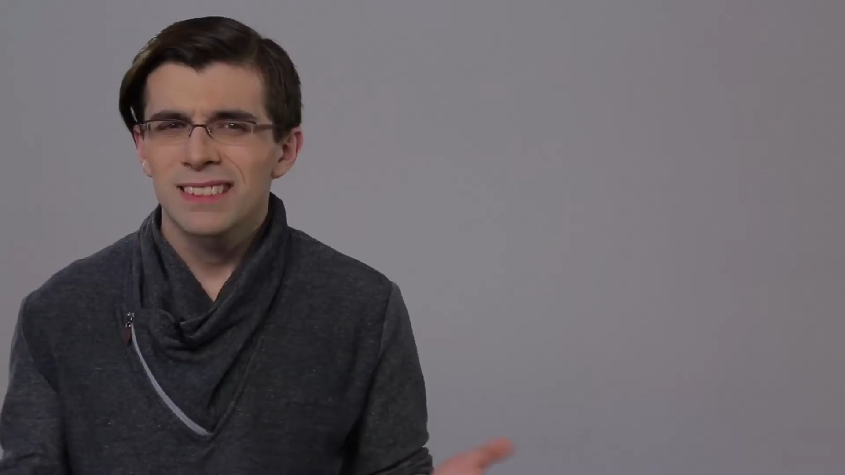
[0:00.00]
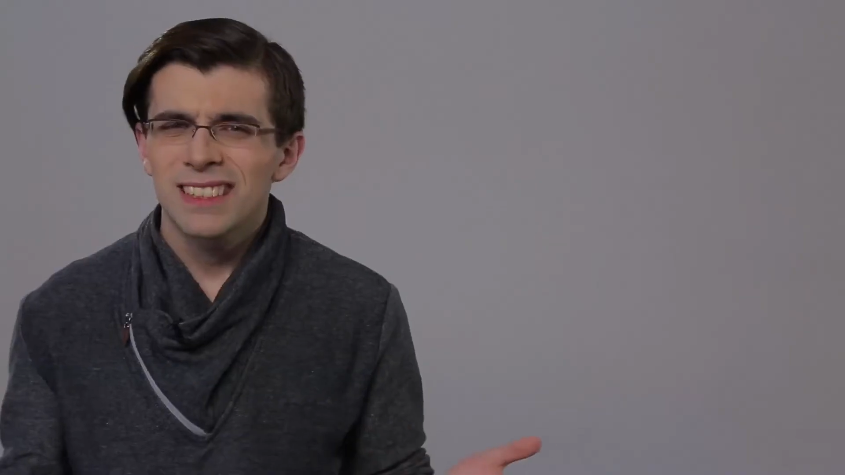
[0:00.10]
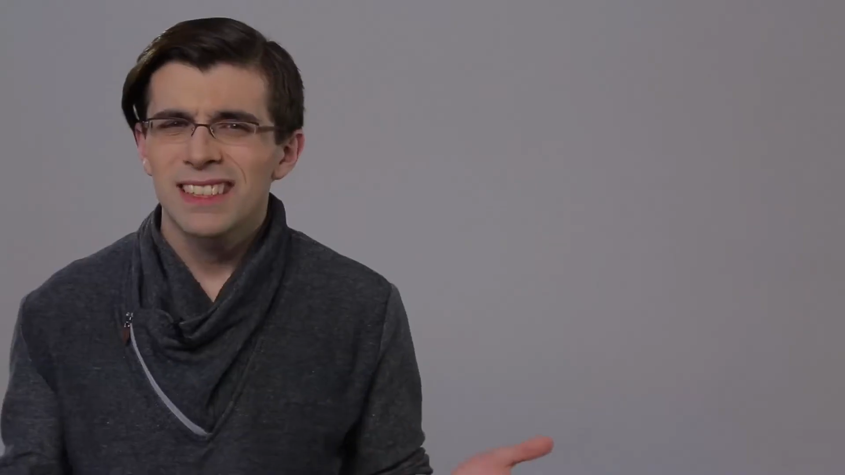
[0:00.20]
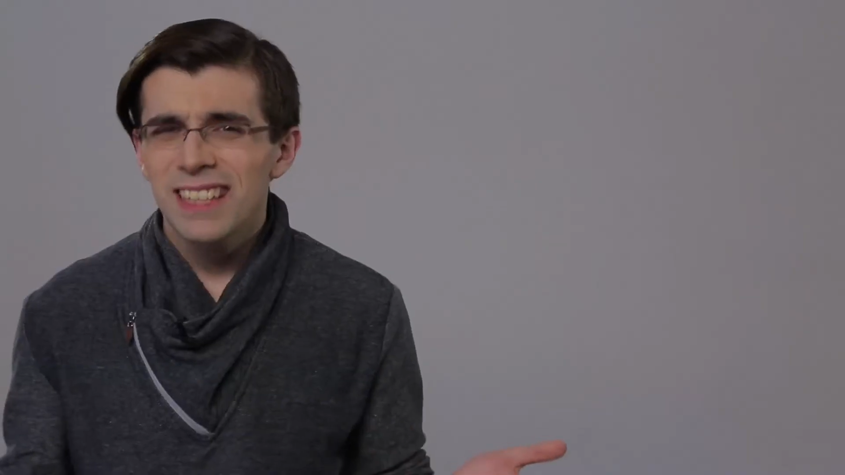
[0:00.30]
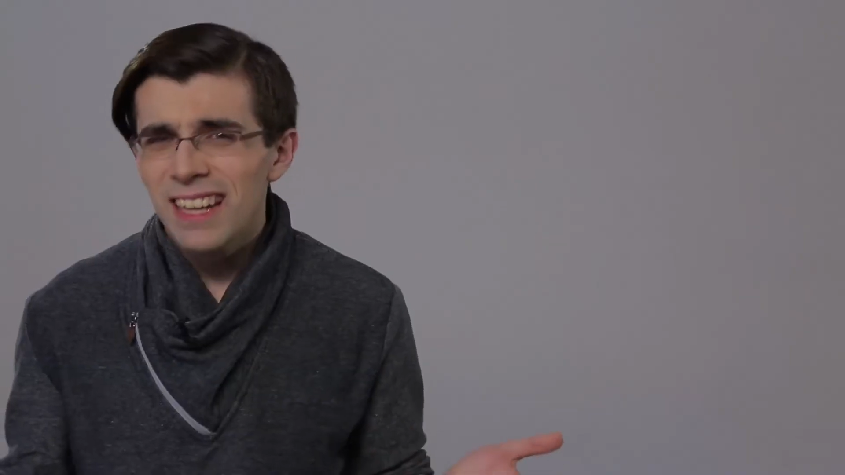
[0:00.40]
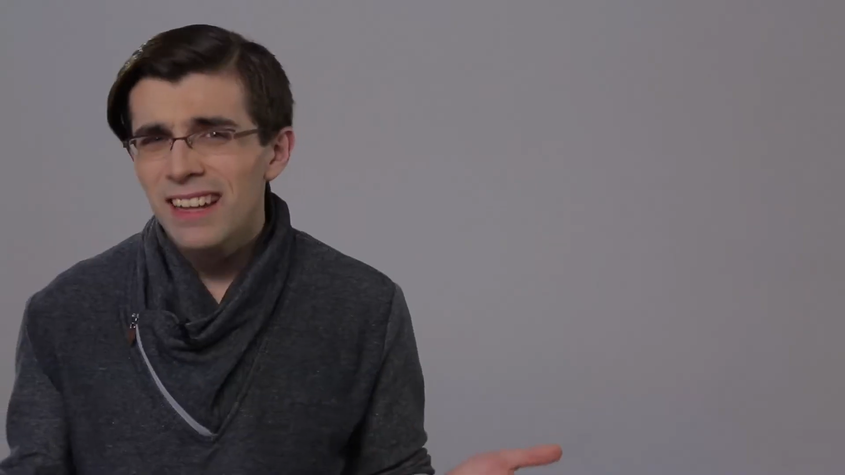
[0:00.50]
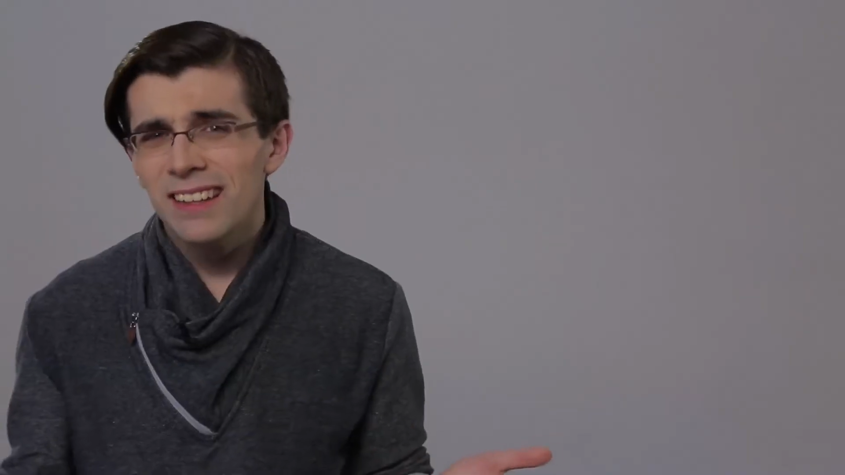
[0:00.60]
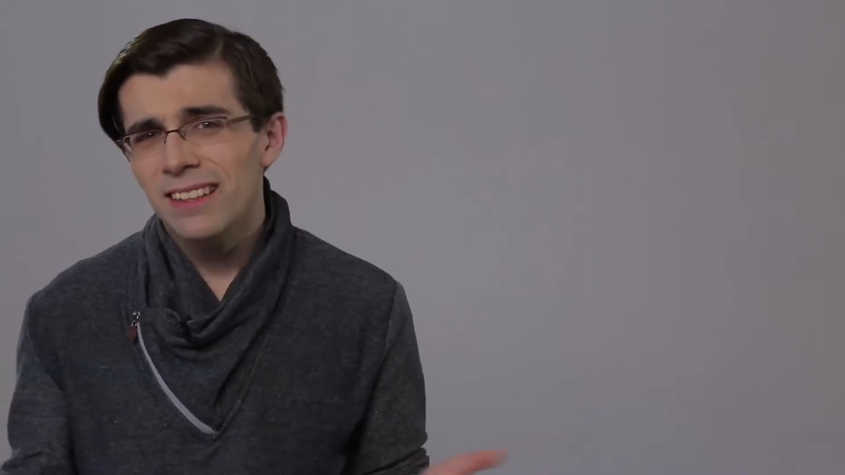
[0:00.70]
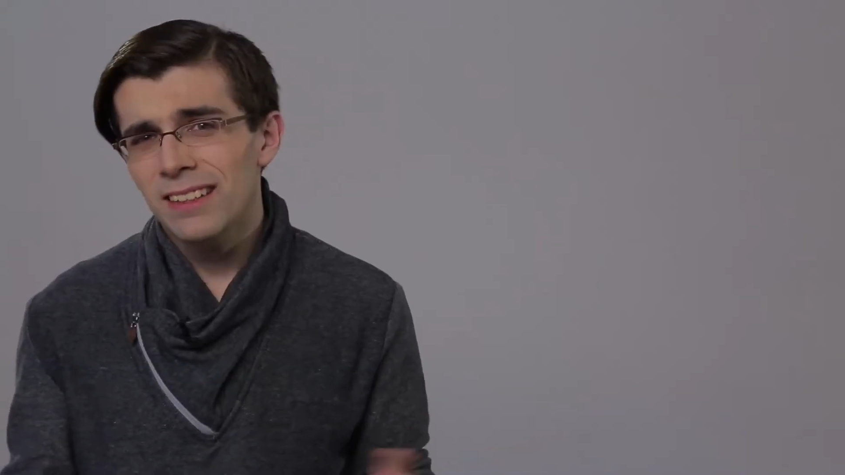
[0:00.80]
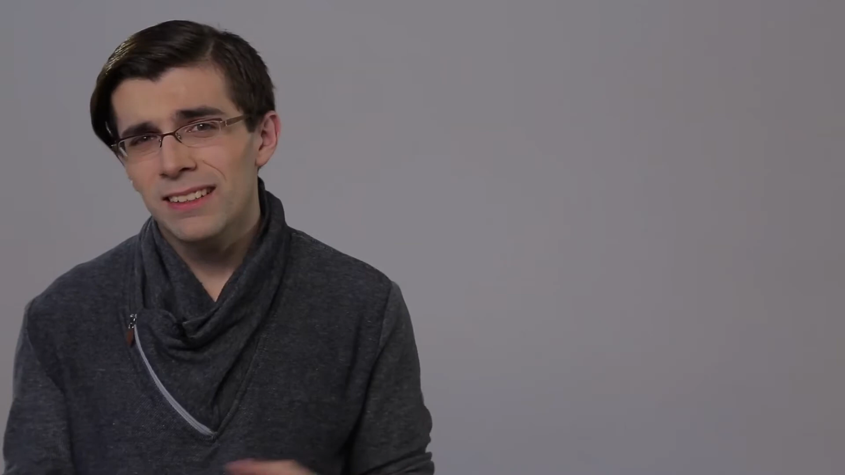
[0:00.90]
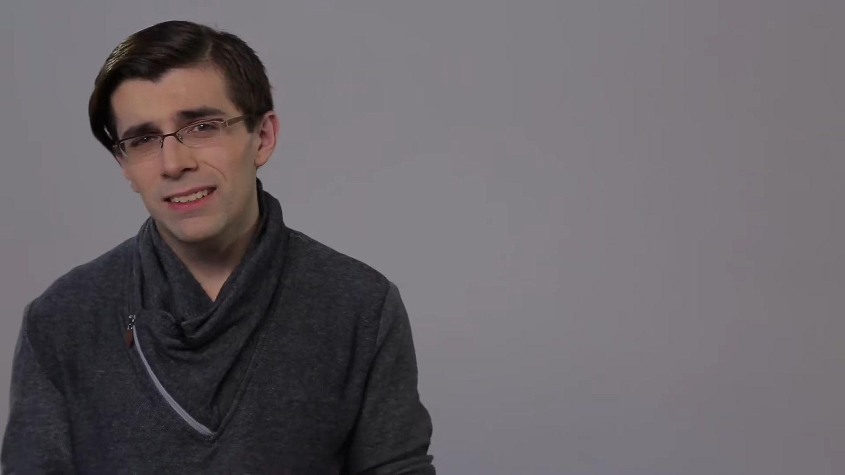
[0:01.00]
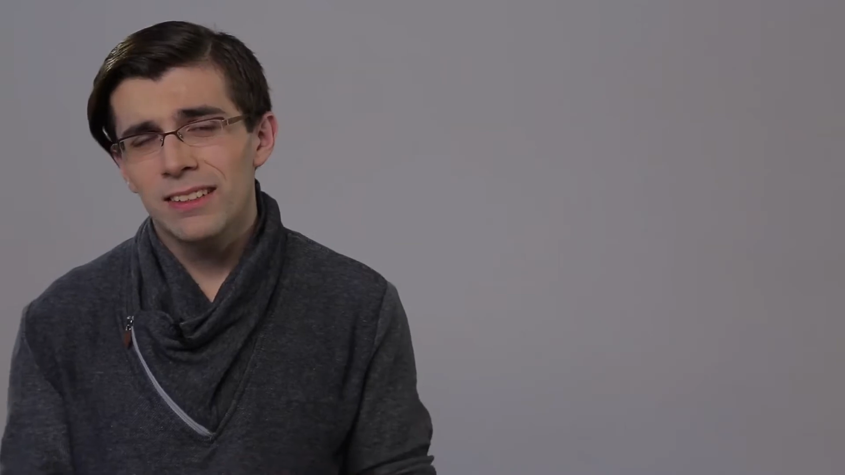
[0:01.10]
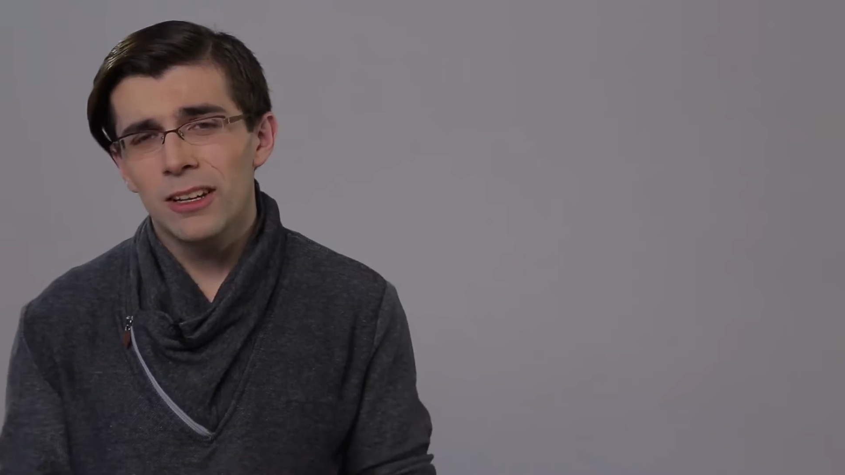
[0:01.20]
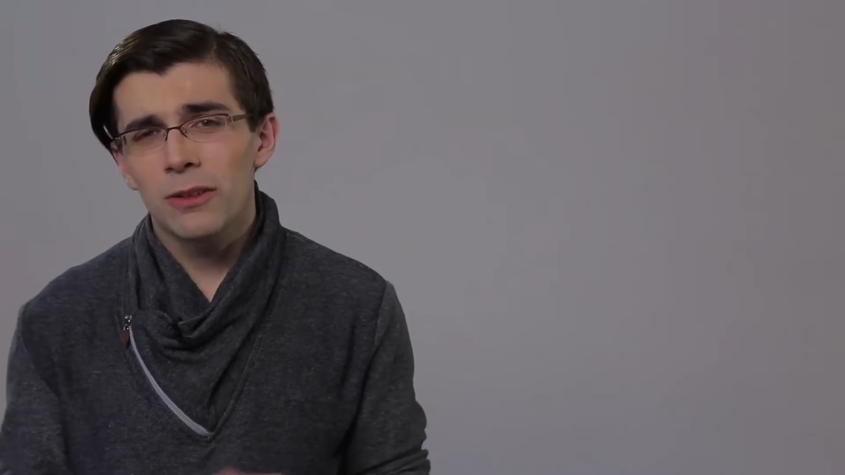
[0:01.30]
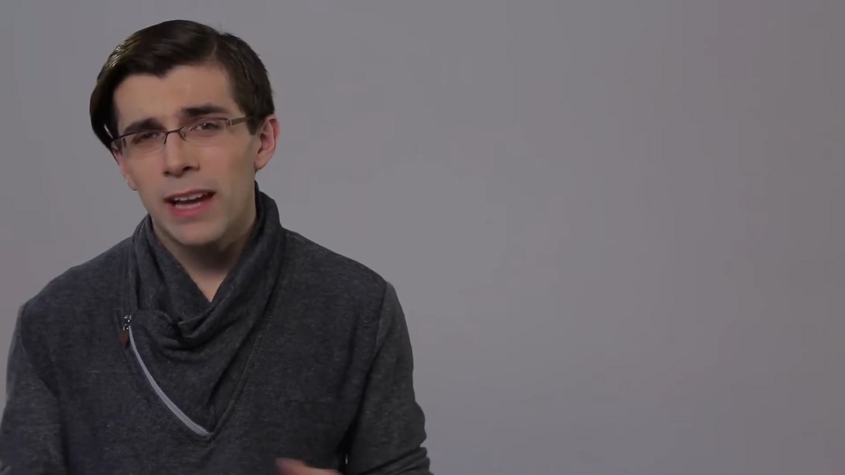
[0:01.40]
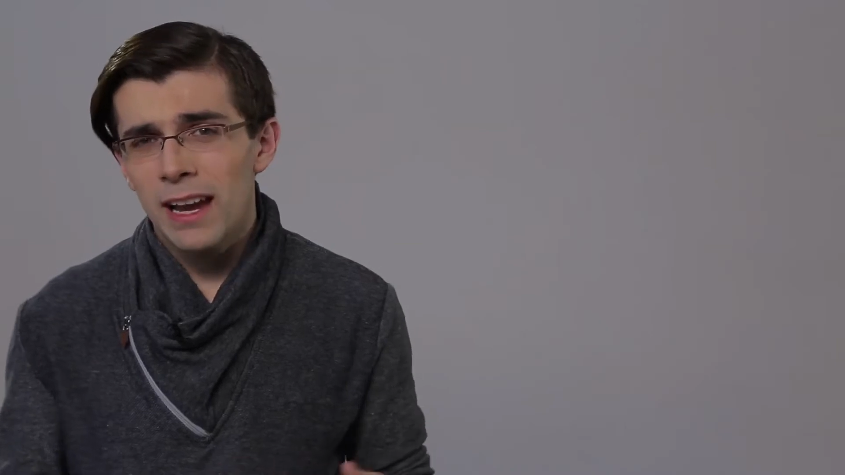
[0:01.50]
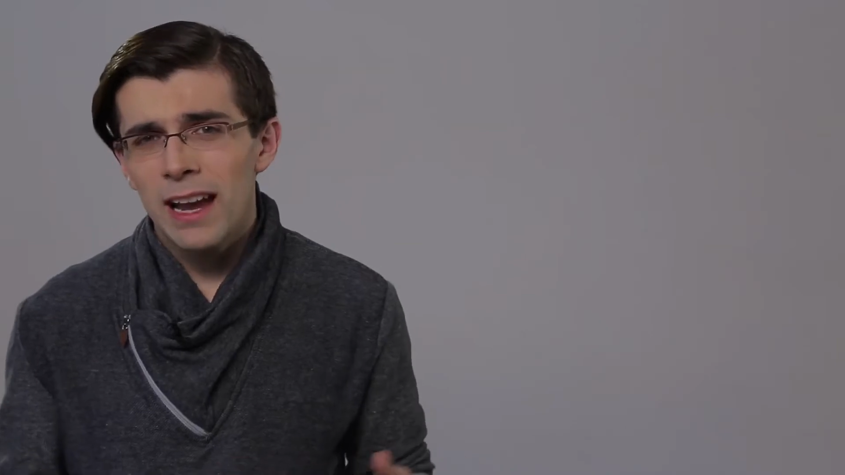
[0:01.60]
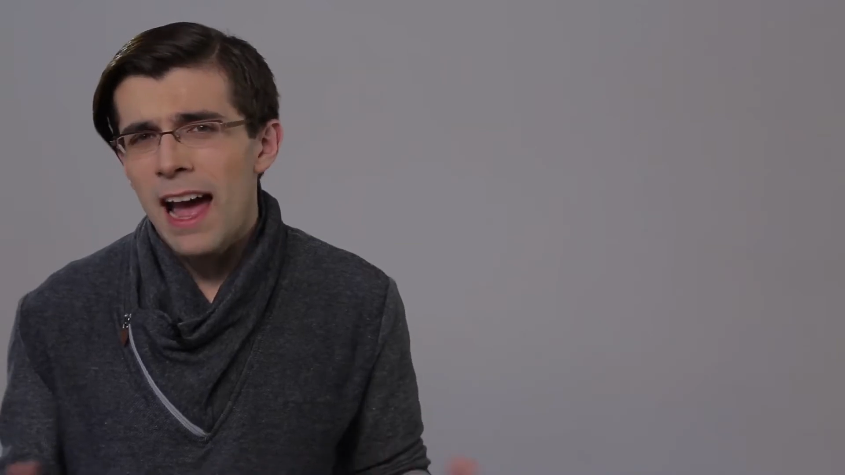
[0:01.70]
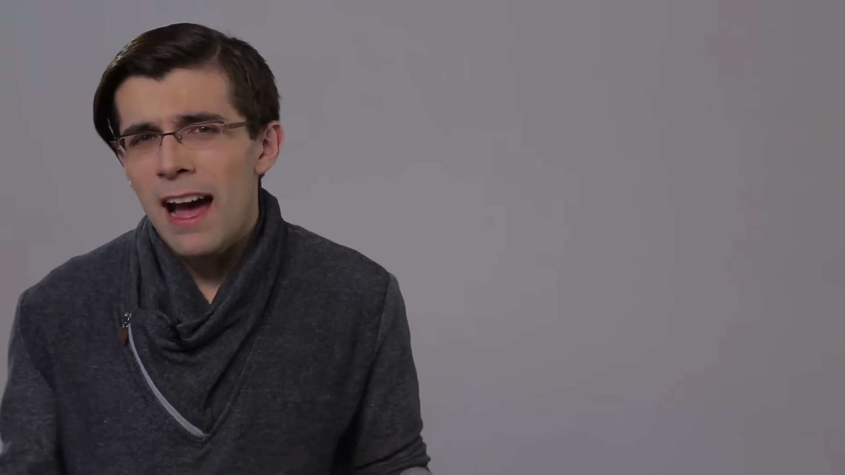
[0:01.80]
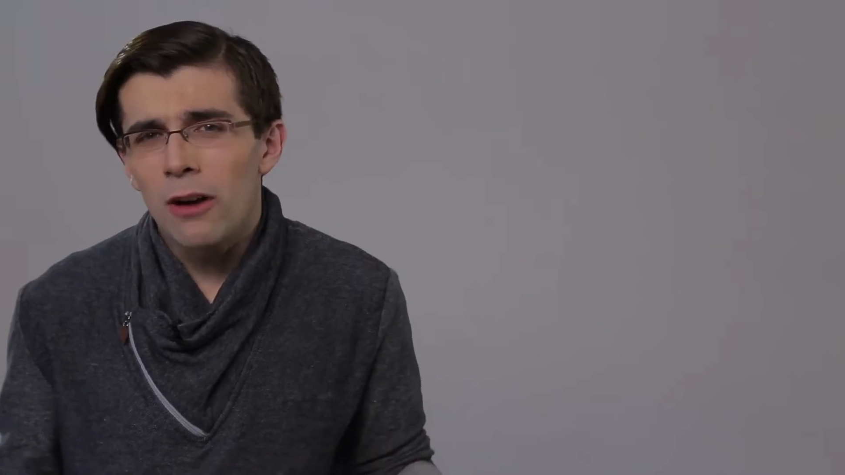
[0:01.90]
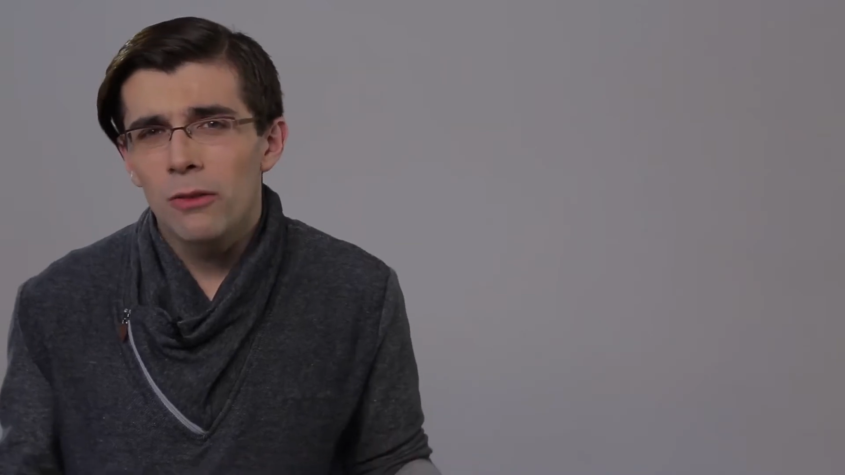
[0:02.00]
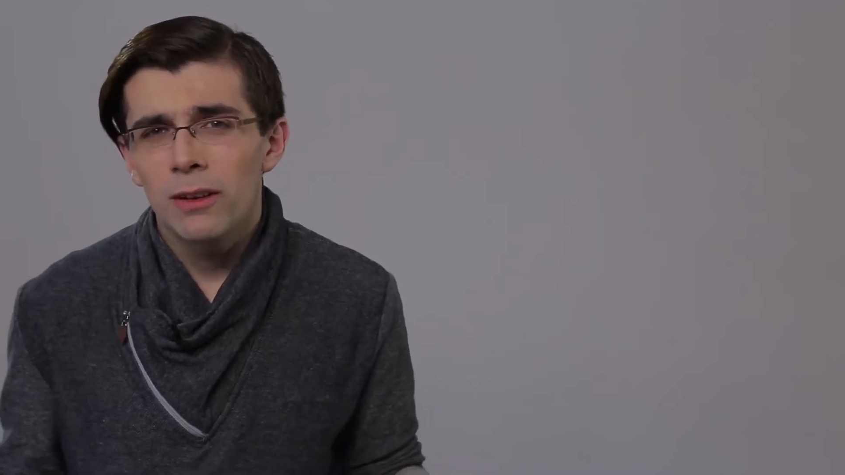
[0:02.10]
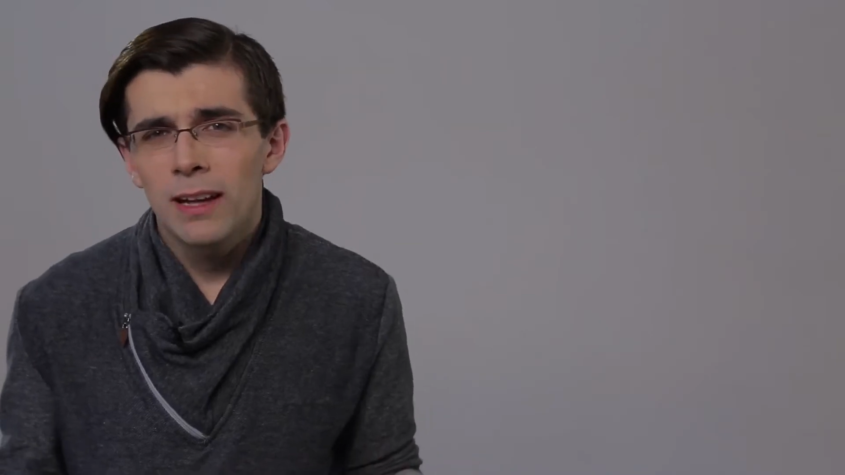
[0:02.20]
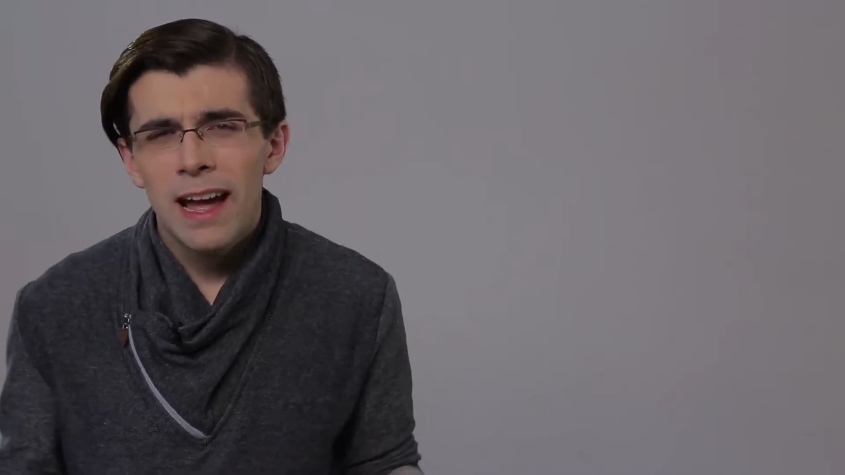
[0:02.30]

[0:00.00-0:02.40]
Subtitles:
Nah. Okay, how?